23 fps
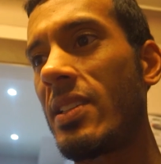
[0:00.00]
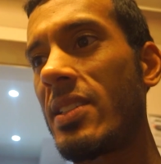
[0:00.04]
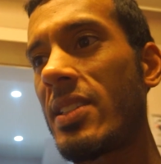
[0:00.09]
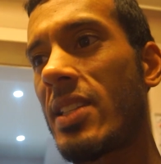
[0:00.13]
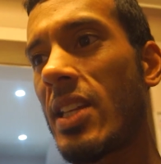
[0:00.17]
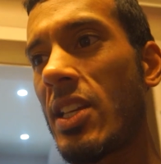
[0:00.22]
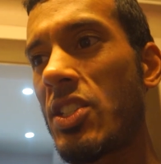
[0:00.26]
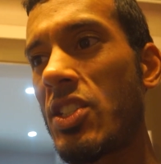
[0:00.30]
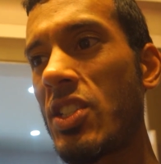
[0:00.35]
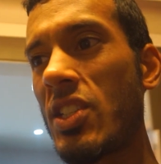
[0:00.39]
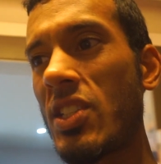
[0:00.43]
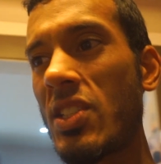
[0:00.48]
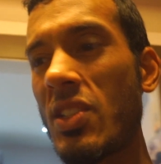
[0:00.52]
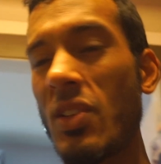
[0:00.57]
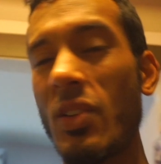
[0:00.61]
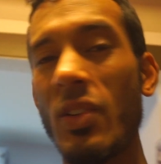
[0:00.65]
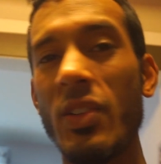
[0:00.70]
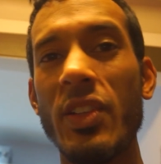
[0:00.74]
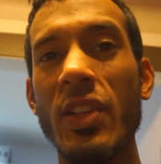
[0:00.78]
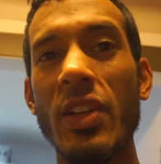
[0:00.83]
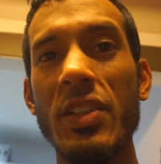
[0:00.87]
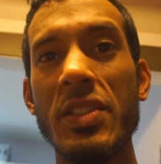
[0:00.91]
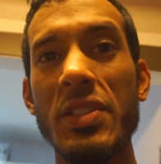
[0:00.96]
Sash just got
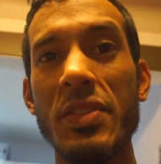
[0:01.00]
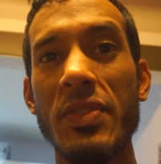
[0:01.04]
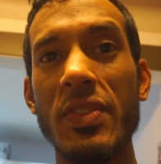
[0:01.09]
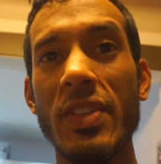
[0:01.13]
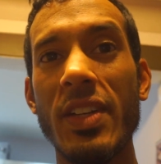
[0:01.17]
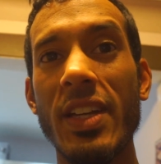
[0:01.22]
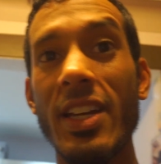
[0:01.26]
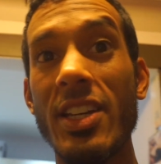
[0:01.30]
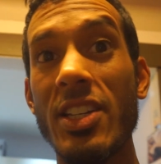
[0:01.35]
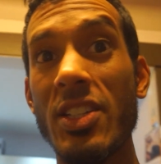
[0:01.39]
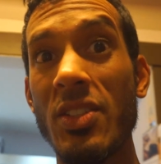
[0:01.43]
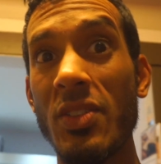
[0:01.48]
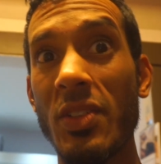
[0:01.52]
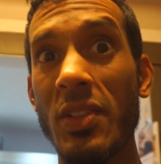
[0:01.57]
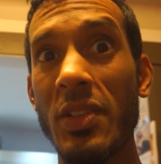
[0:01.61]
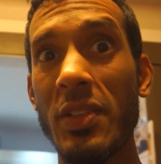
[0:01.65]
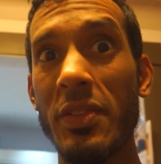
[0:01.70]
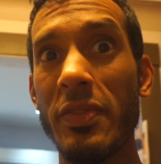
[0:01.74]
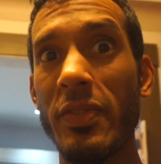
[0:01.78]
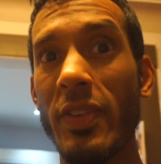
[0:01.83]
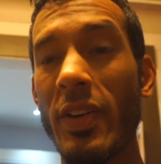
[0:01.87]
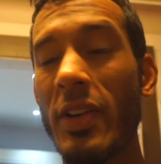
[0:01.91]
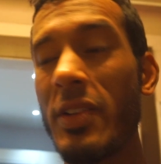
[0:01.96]
a notification on
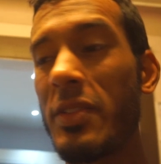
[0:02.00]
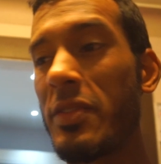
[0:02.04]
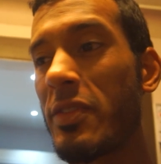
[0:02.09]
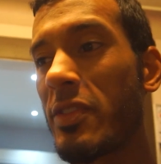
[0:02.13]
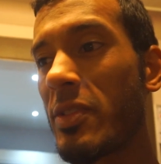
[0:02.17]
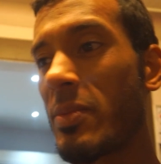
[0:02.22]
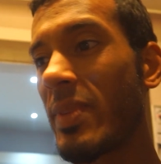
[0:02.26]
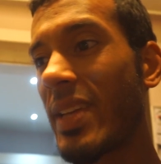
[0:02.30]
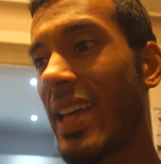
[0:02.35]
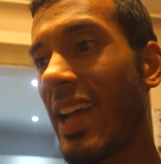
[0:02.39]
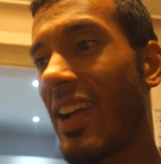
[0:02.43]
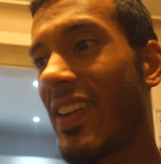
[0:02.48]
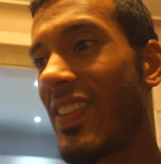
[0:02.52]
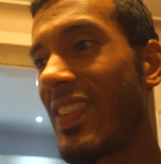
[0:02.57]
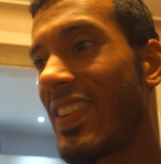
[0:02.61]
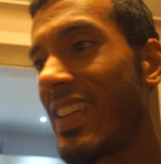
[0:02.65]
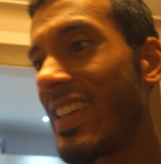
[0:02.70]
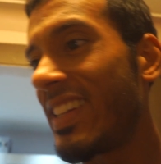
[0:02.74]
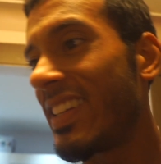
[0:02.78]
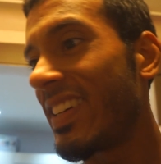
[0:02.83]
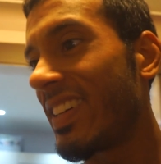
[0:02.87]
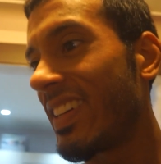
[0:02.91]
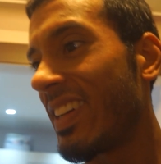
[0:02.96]
her phone from
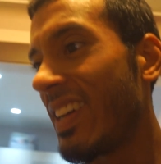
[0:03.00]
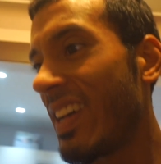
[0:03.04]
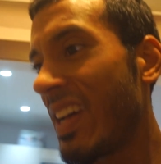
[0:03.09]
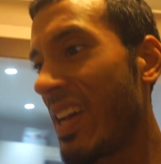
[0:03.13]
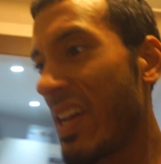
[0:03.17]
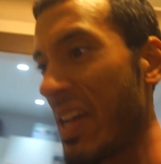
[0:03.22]
Carolina,